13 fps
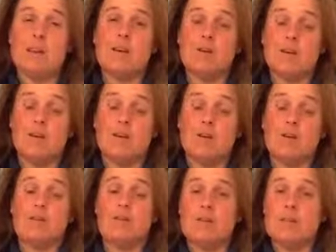I think a
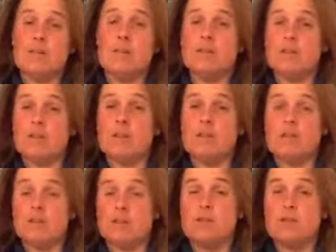lot of the standard
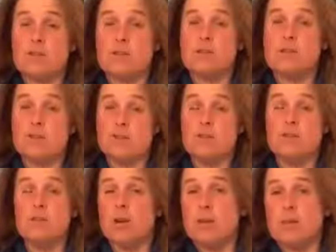dressage and things has
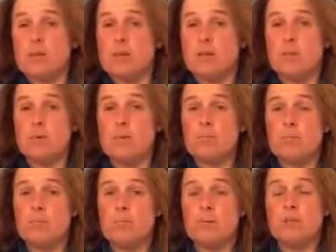gone up. I think
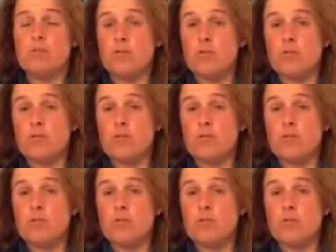people yeah.